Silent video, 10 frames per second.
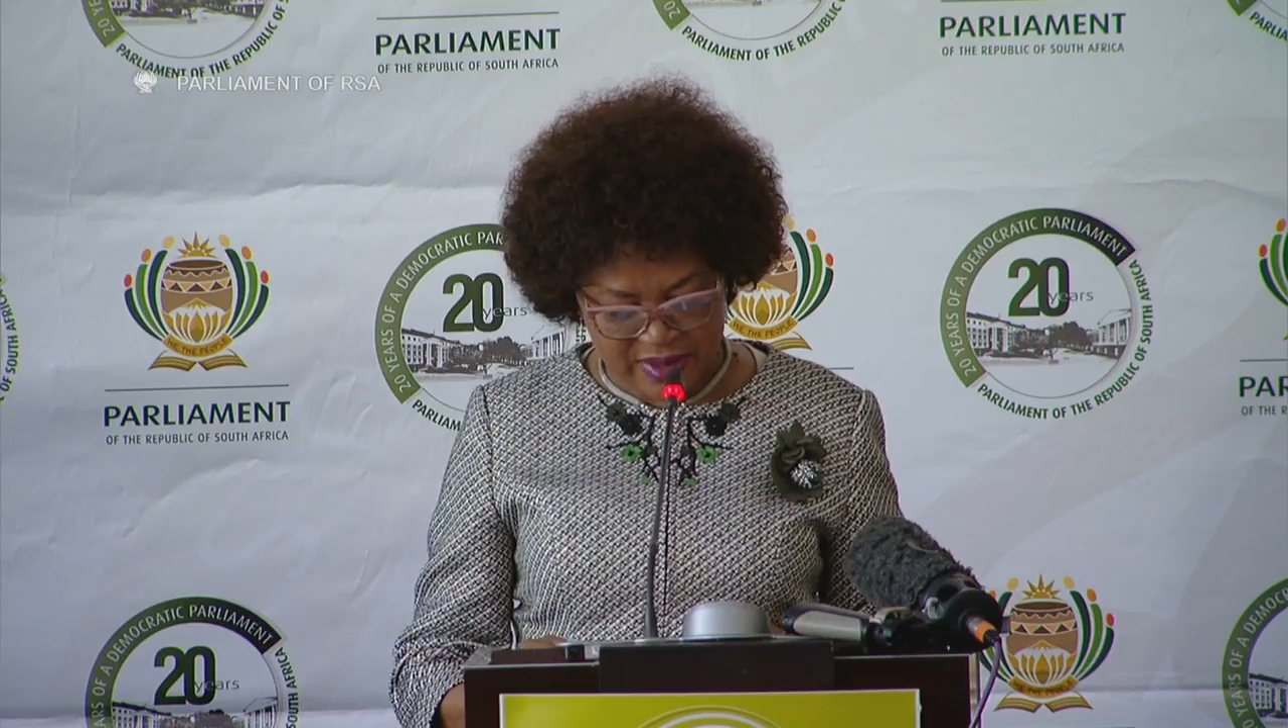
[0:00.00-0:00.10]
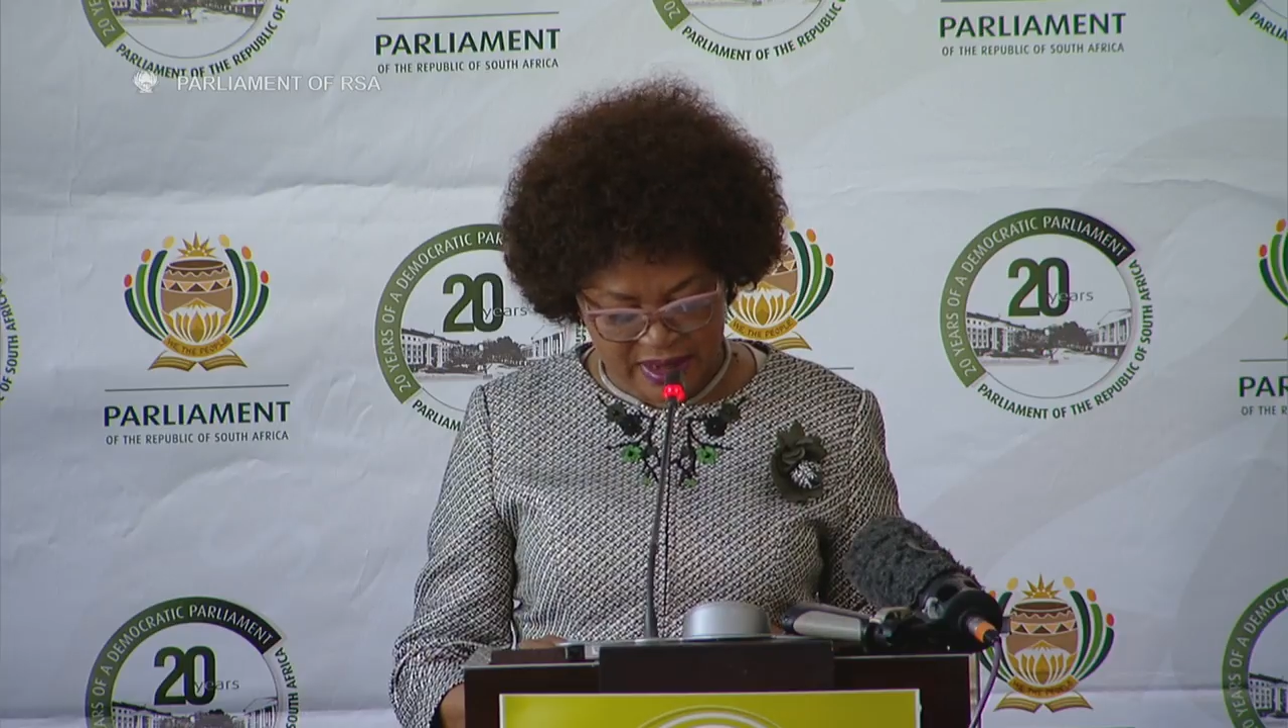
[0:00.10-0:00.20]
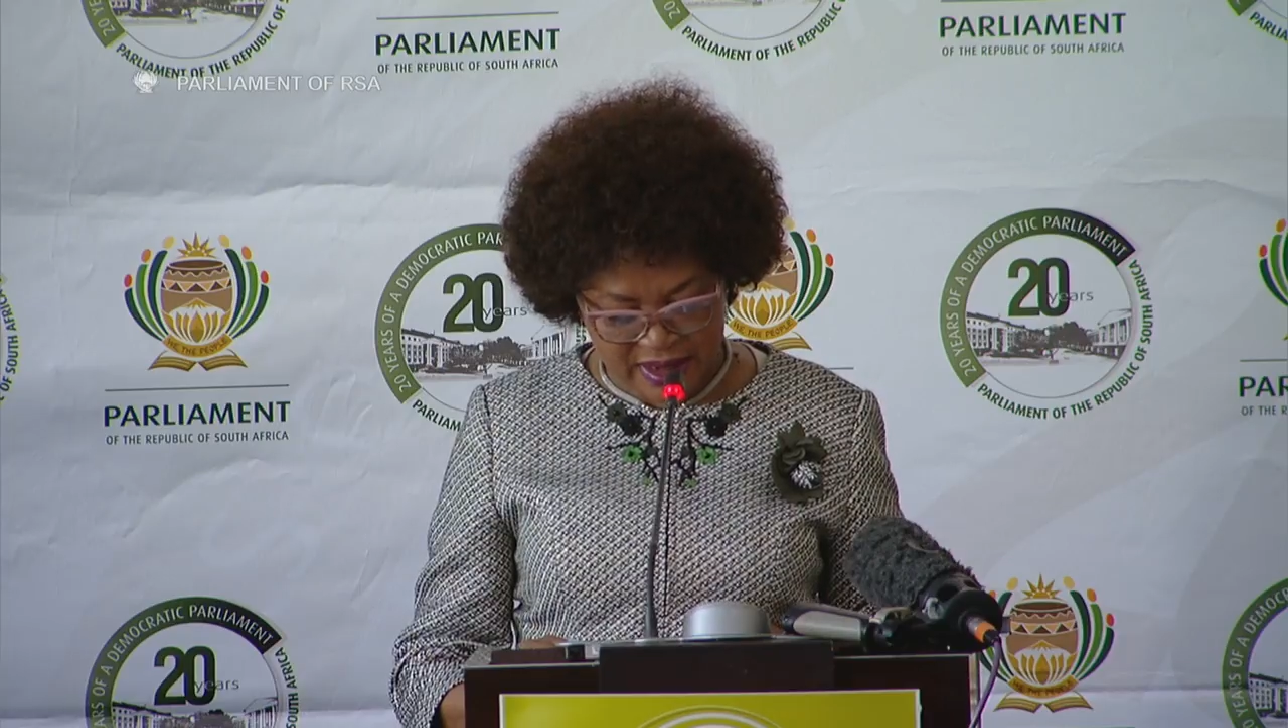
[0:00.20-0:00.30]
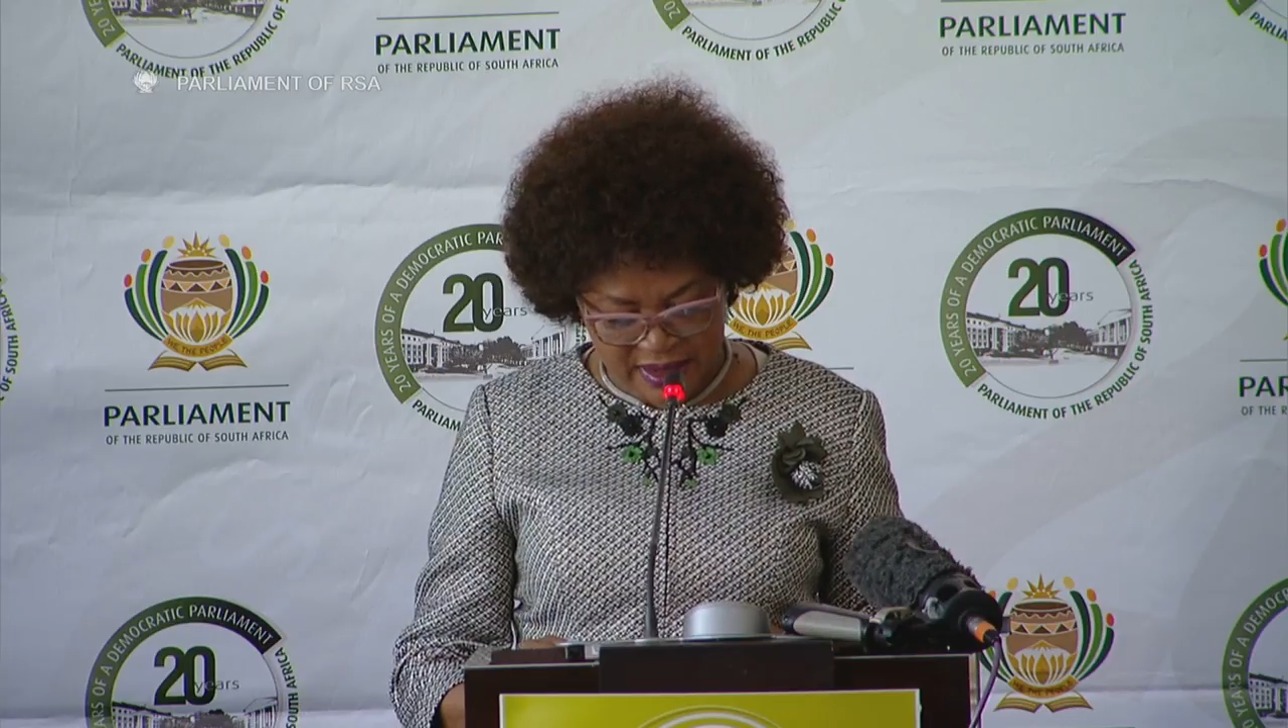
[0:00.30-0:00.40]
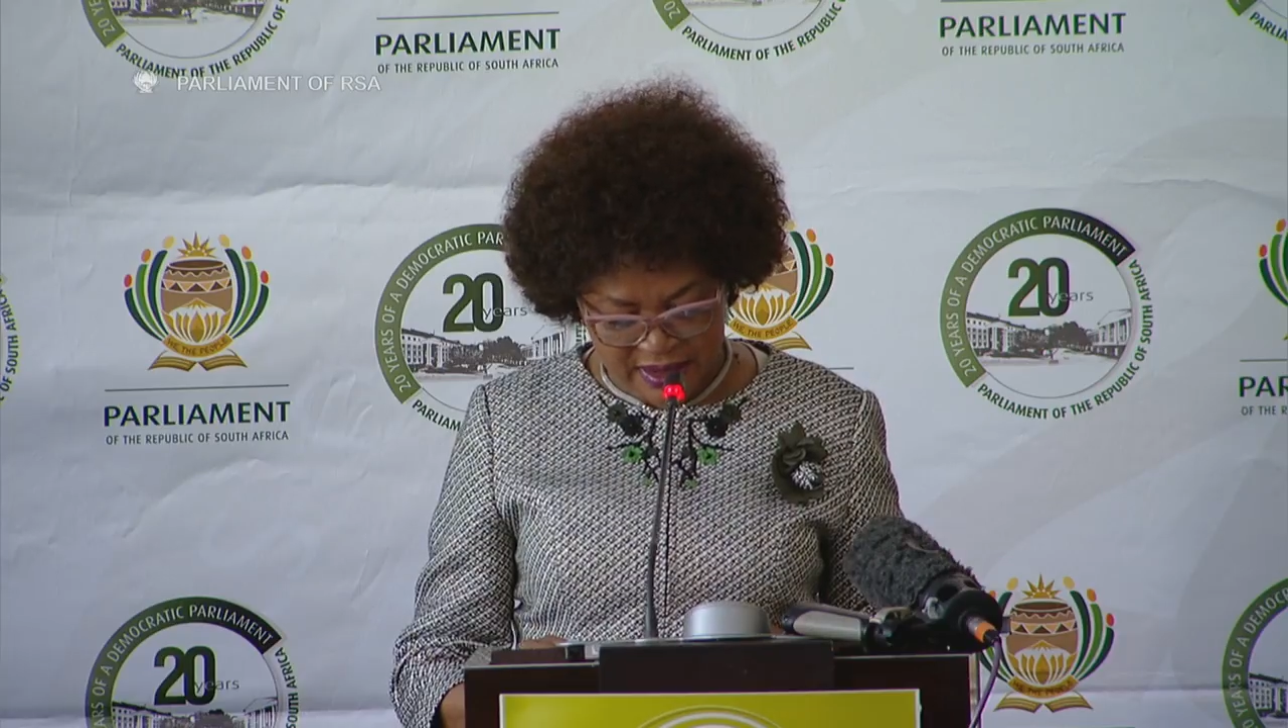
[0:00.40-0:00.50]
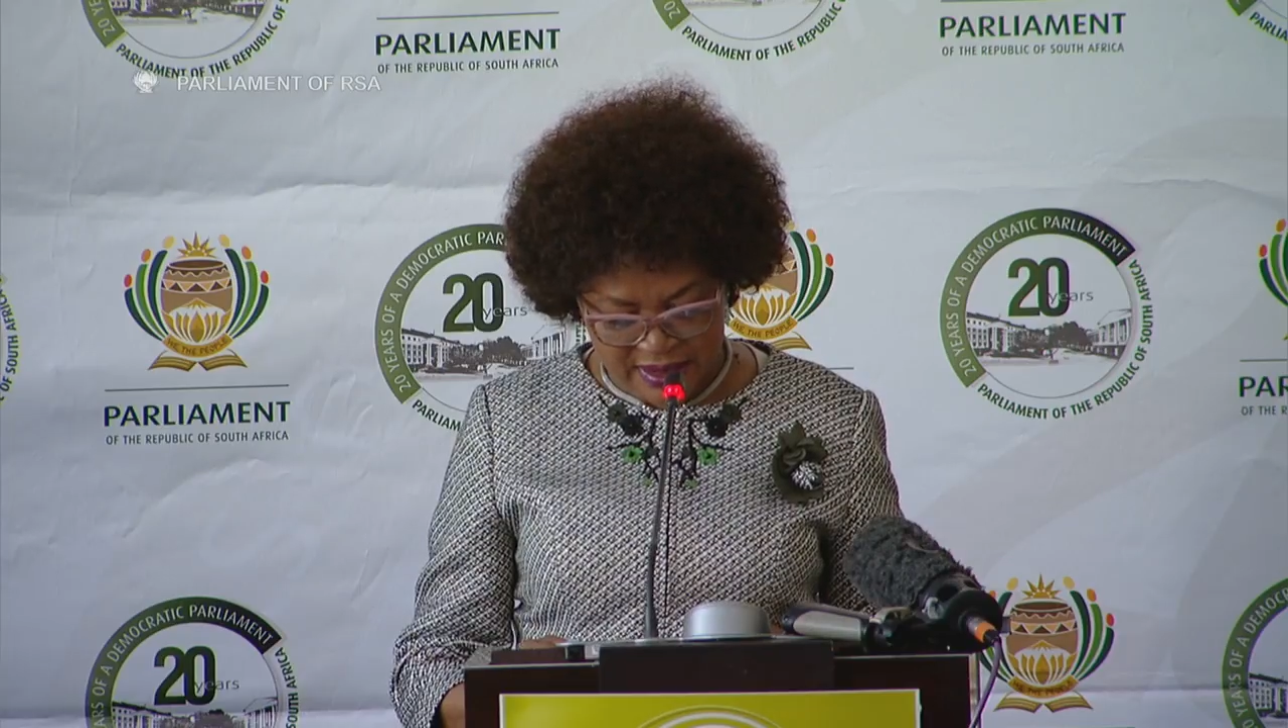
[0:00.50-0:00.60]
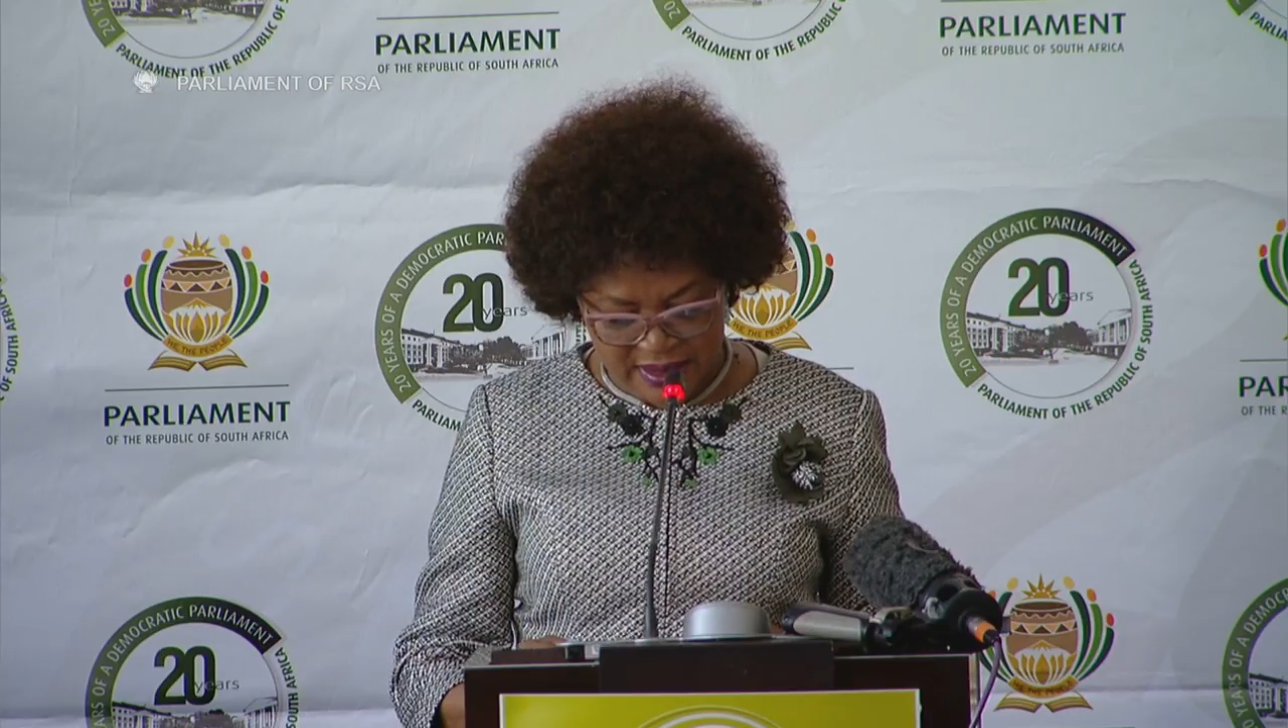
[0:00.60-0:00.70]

manner